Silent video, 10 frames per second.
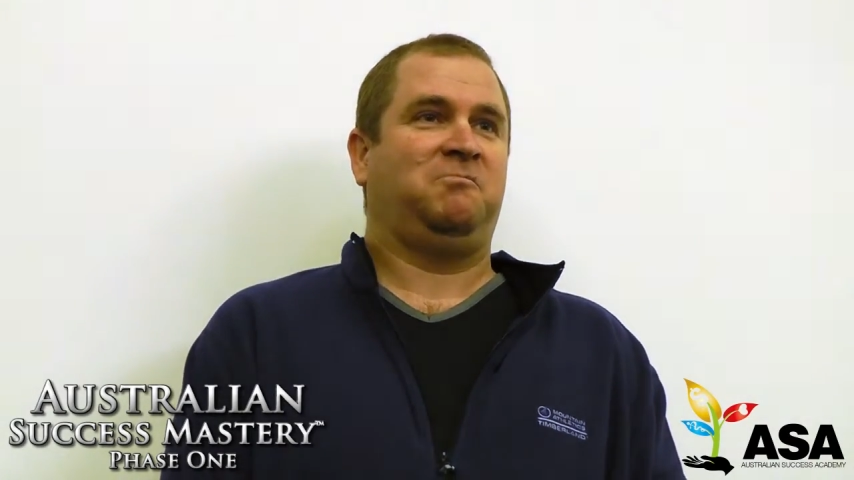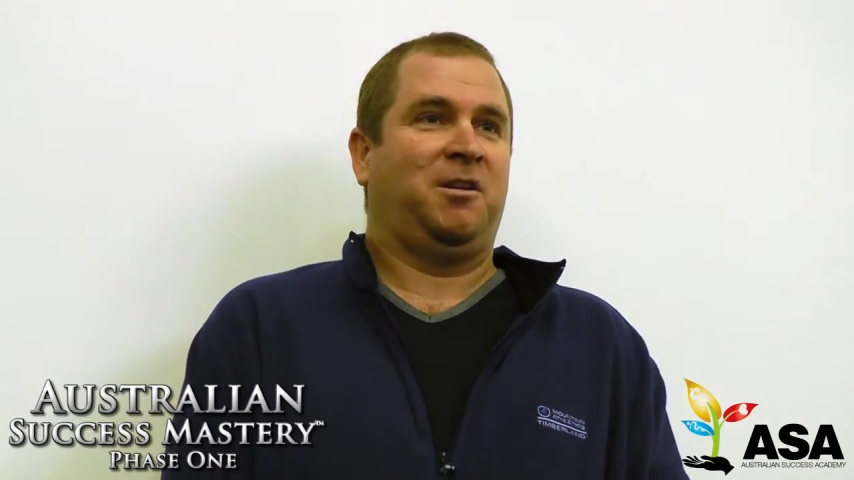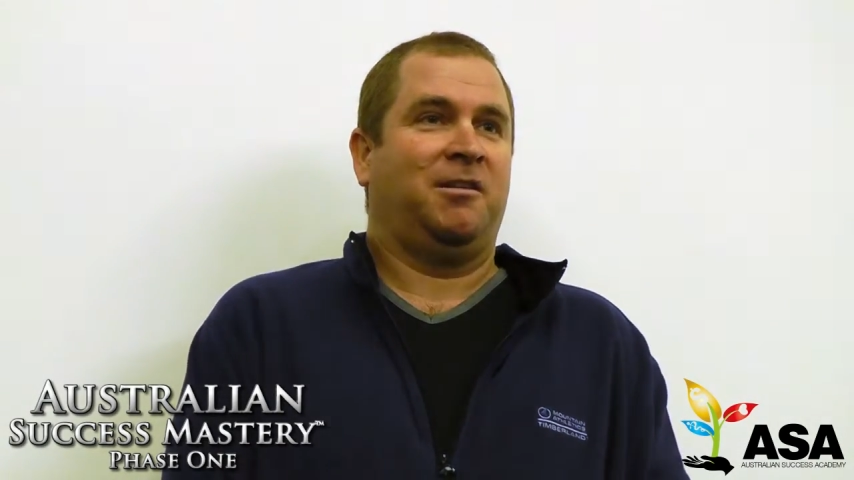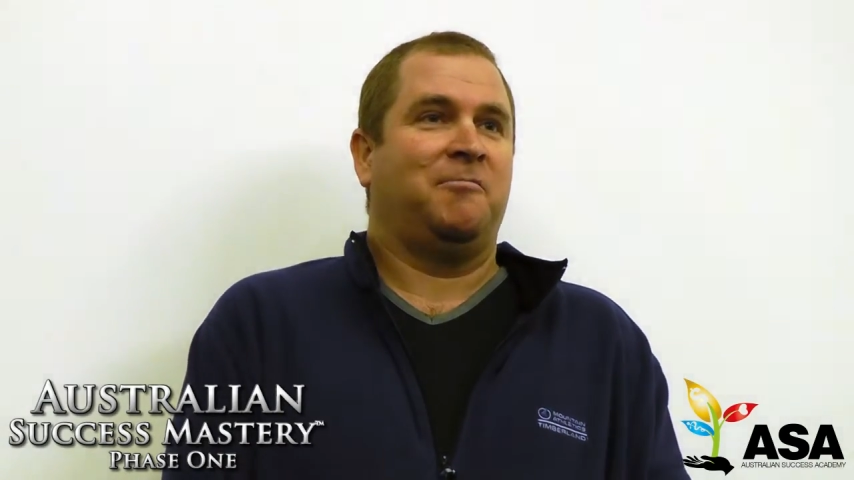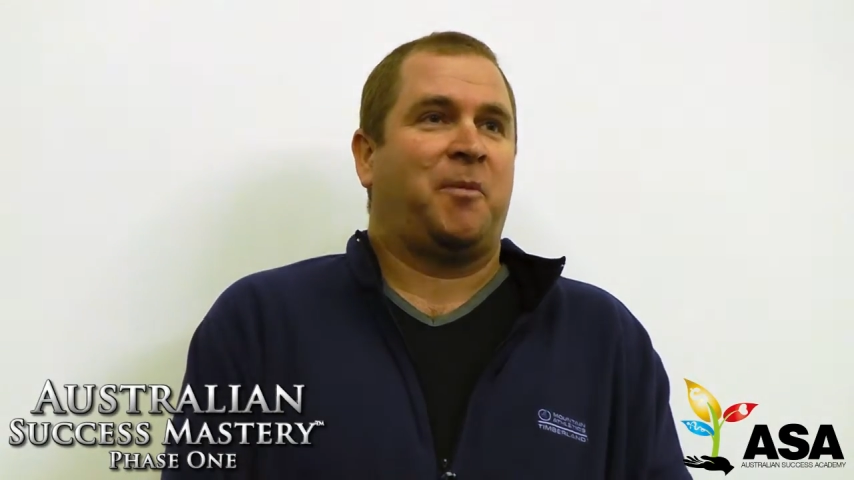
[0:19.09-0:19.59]
you
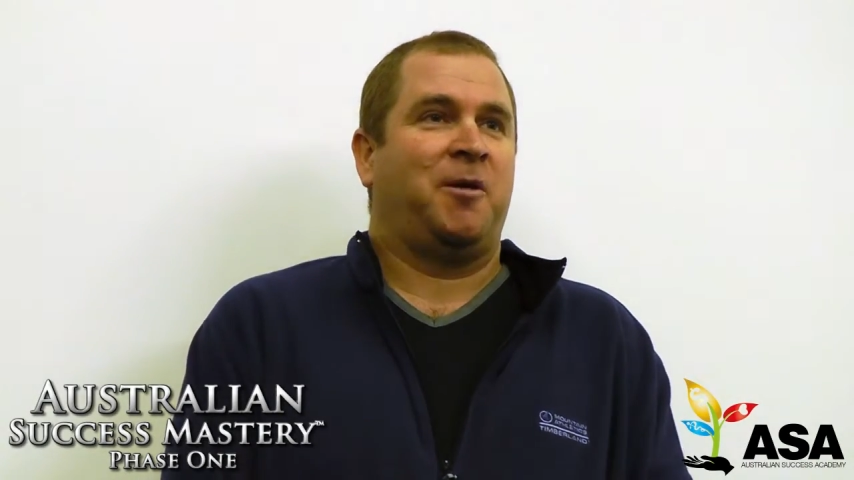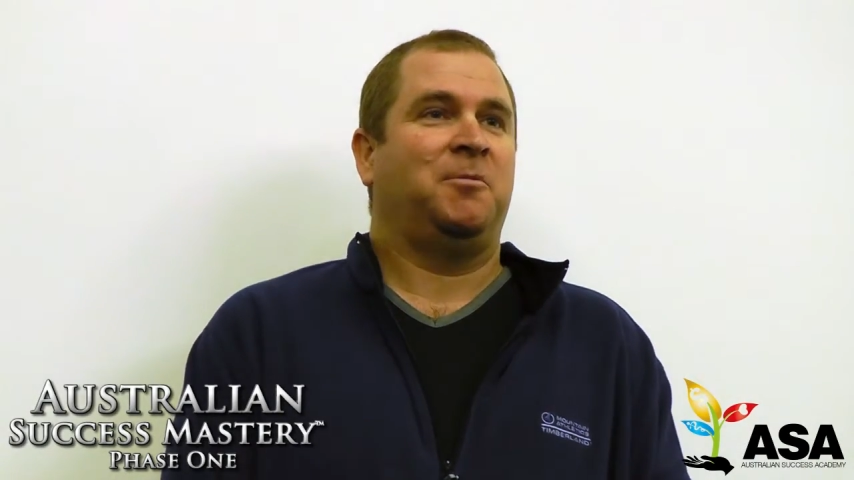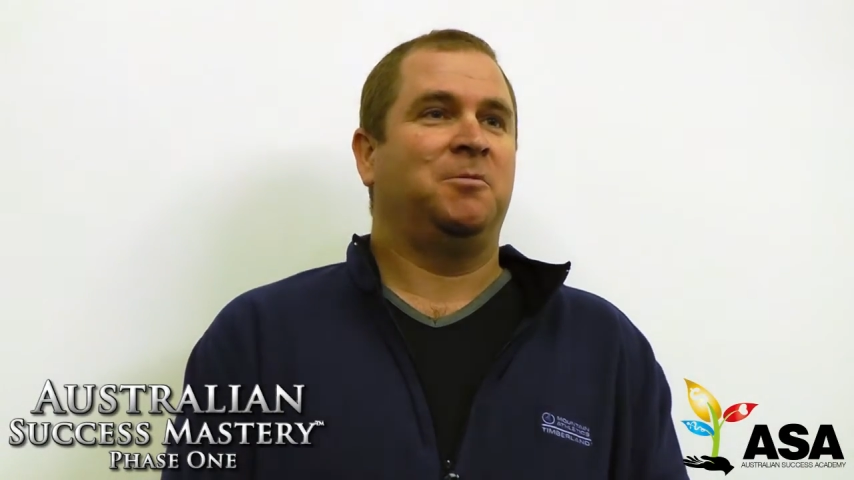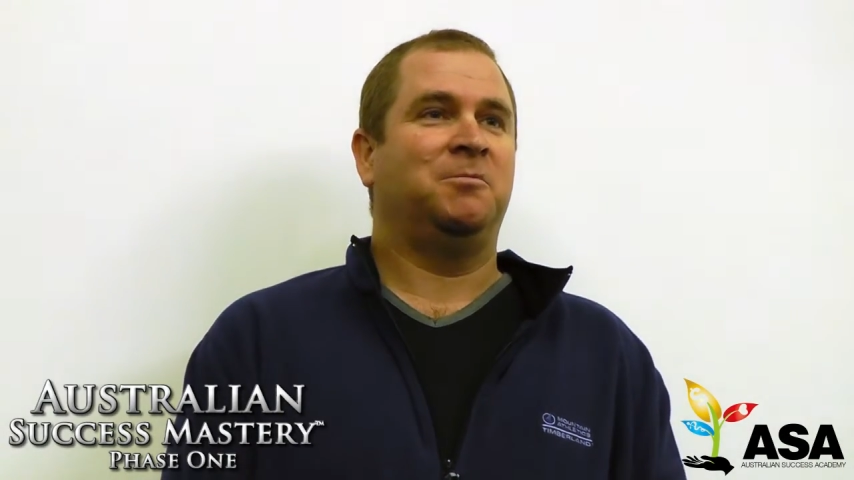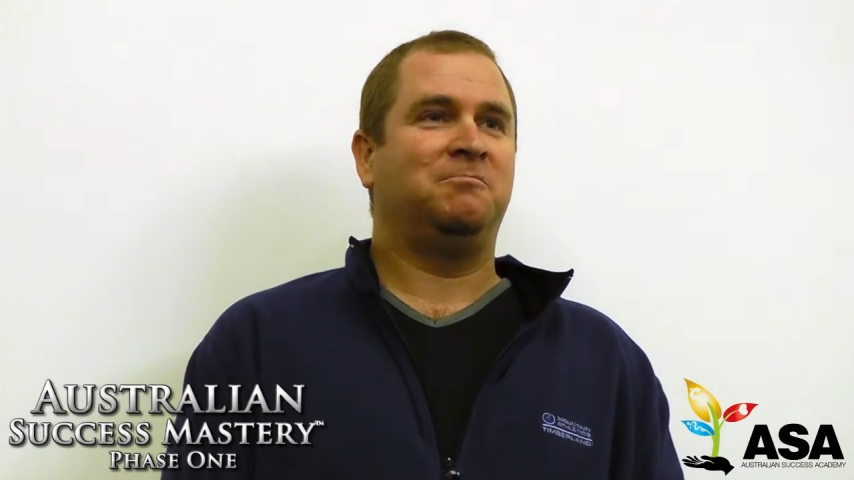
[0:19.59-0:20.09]
know,
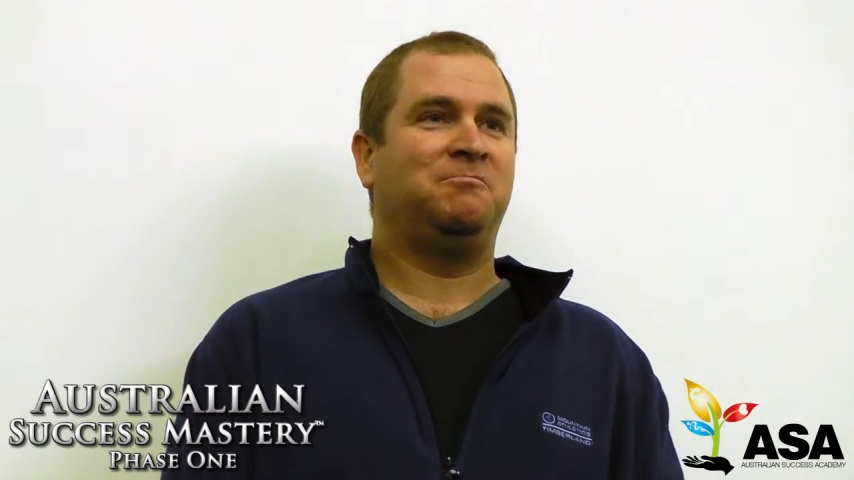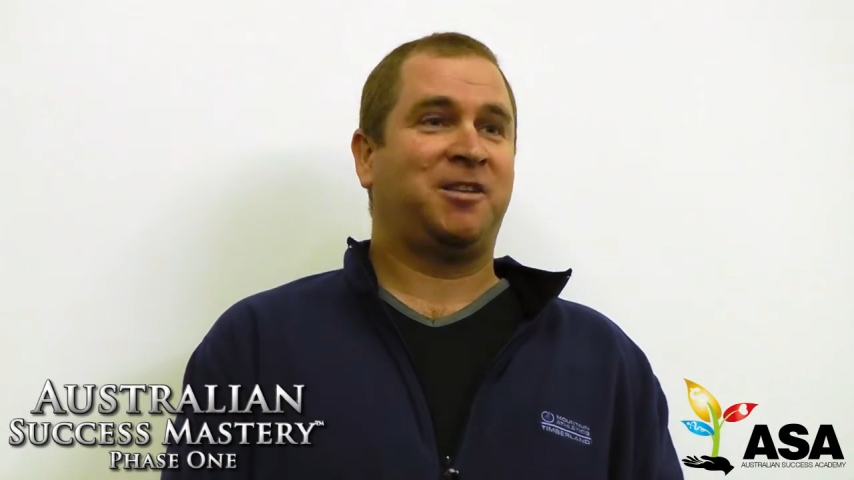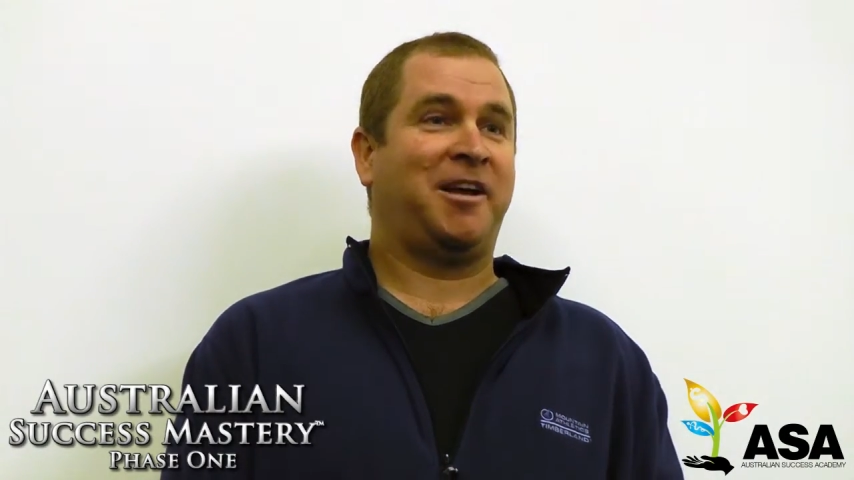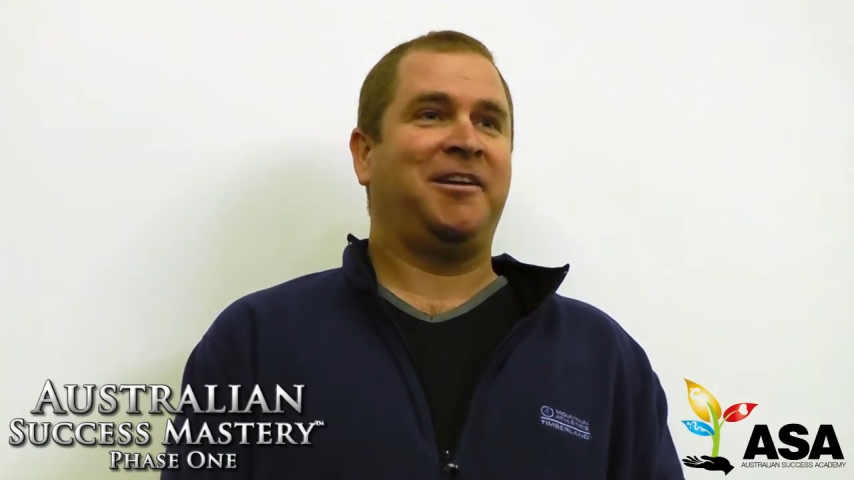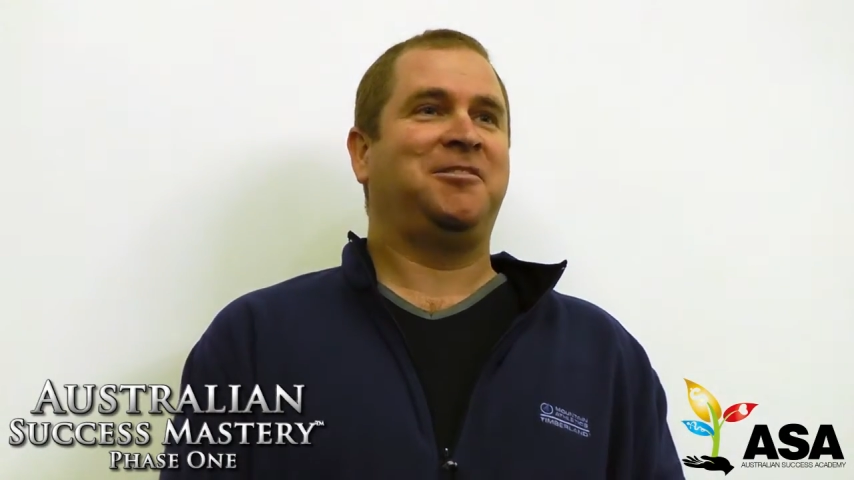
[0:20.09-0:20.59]
people
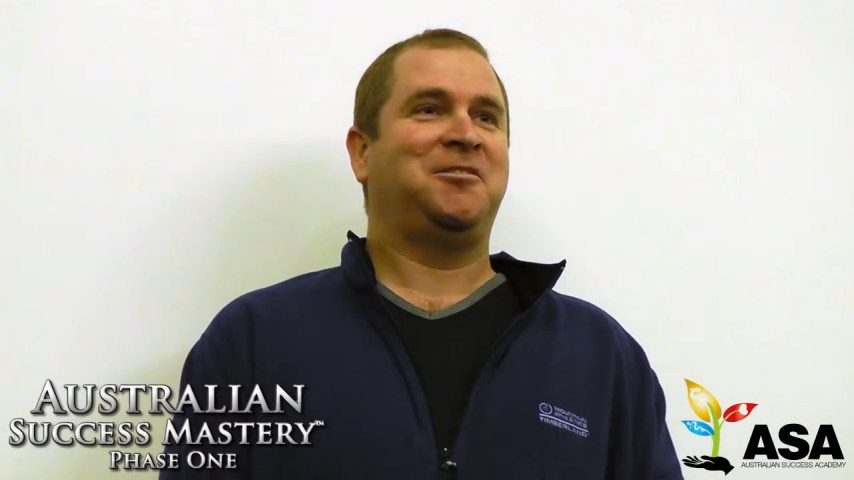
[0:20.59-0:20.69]
saying